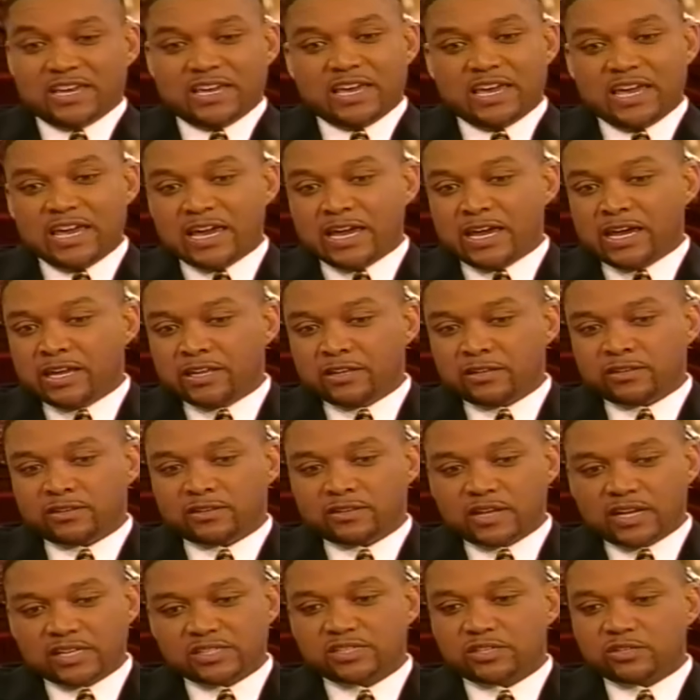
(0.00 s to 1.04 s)
And
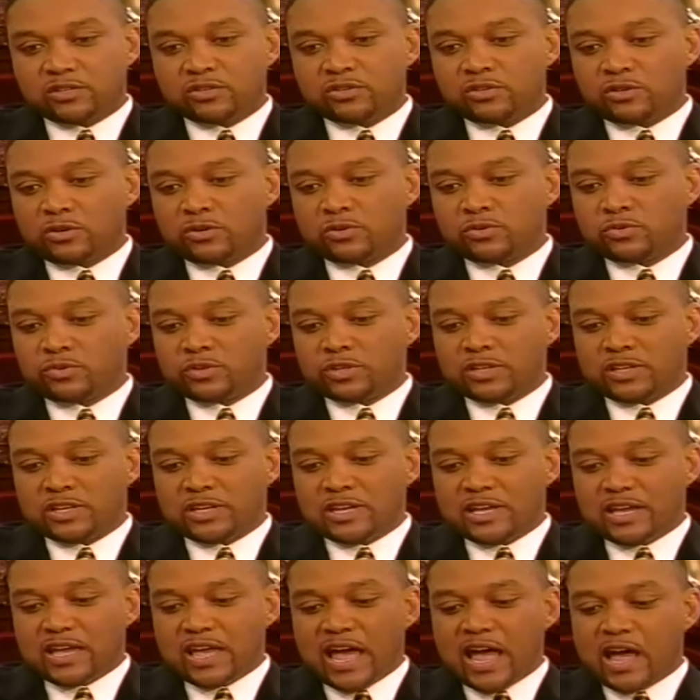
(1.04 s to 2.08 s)
I said, you know,
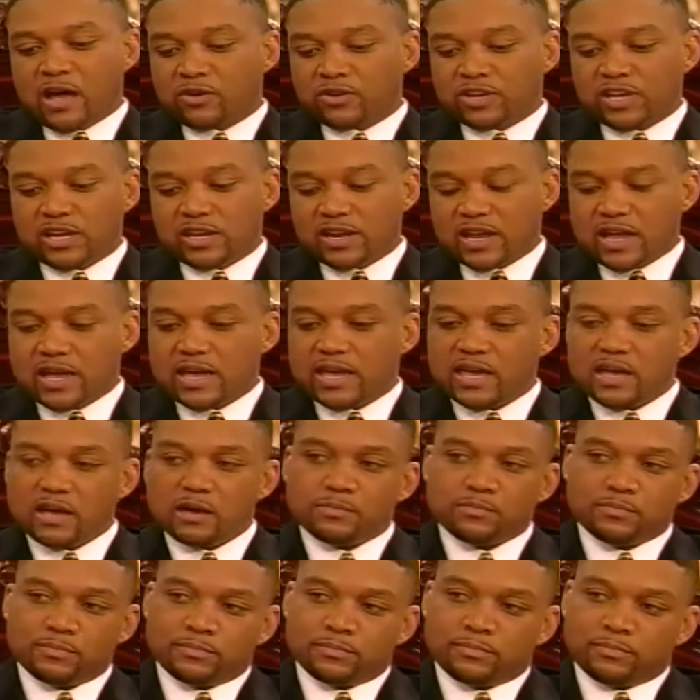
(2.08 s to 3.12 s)
how can I
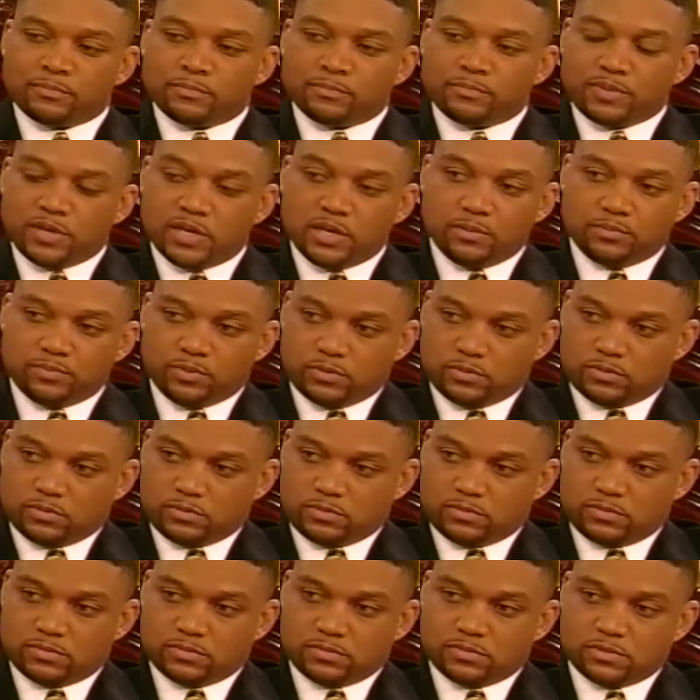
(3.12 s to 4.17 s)
help people?
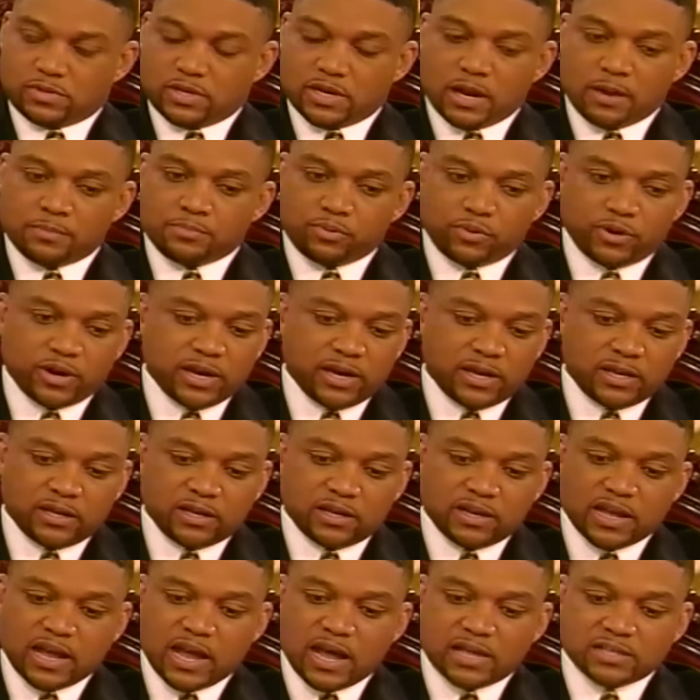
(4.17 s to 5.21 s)
And I prayed,
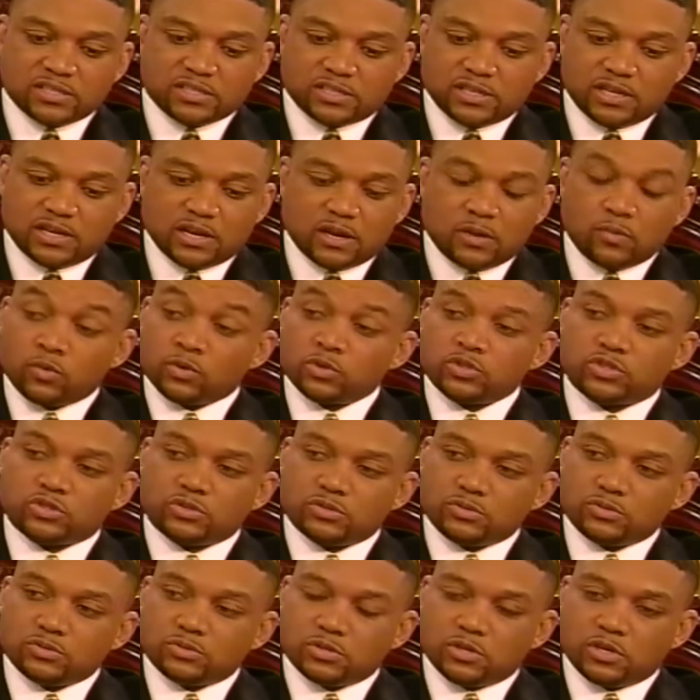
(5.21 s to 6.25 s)
and God said, I want
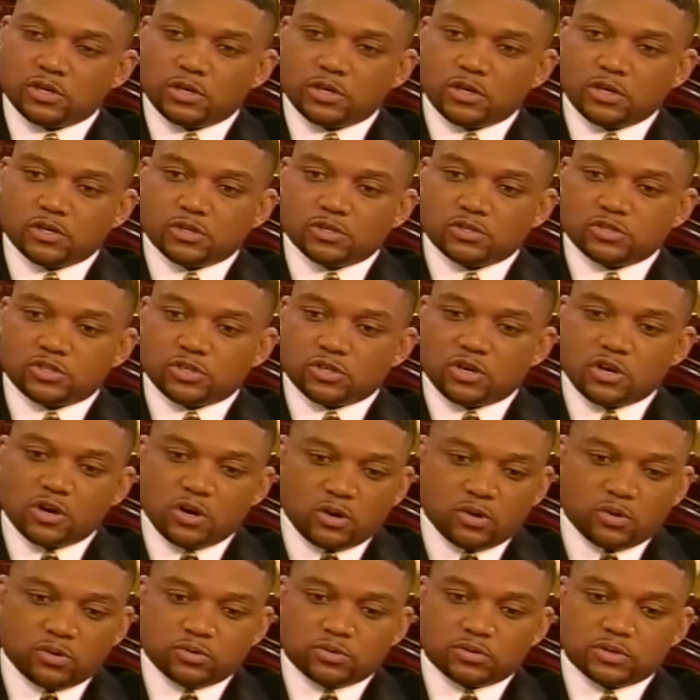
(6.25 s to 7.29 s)
you to
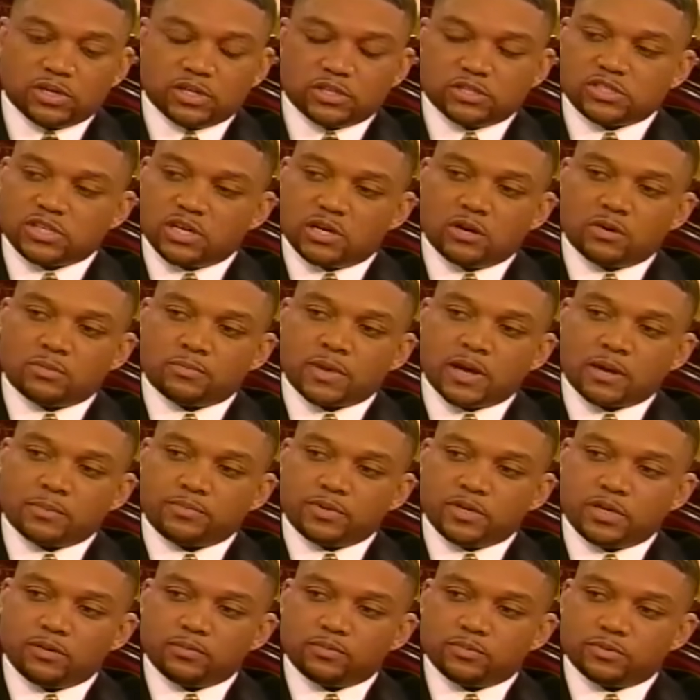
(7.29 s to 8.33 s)
go and tell my
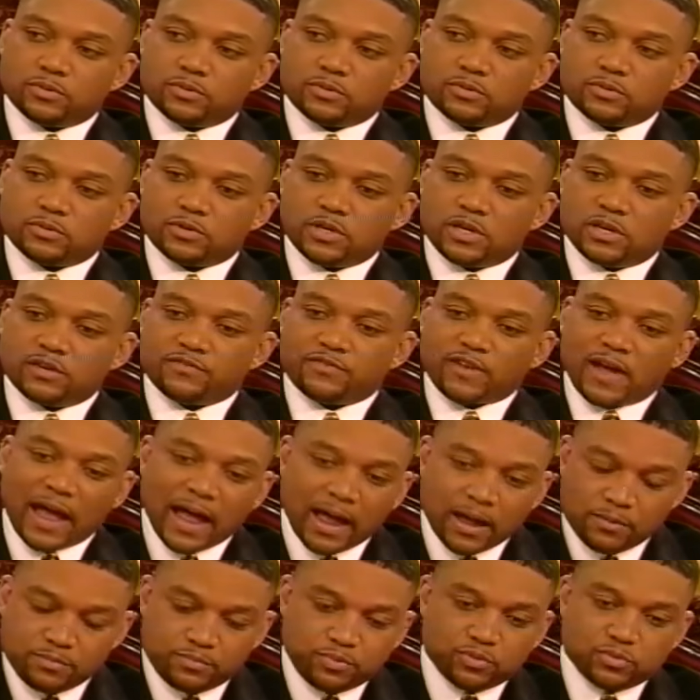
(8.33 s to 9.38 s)
people, if
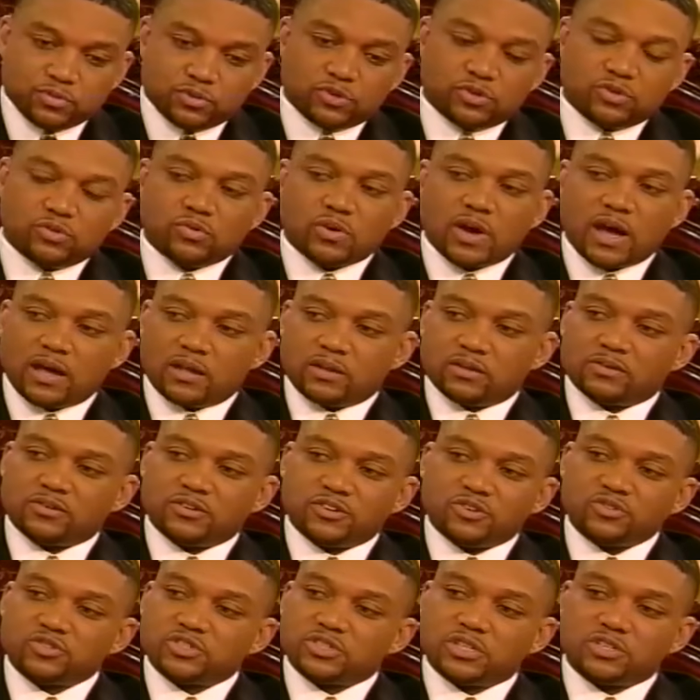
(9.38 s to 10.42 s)
I pull you out of
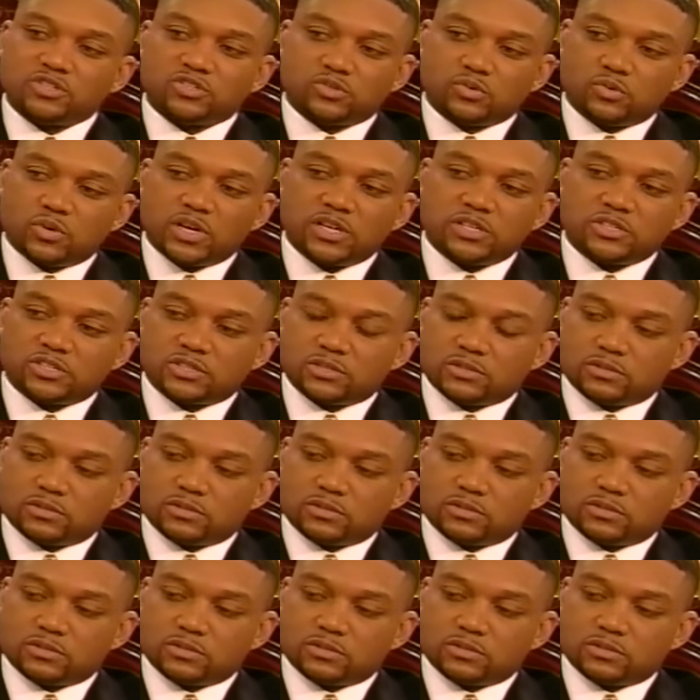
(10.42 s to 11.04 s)
your situation,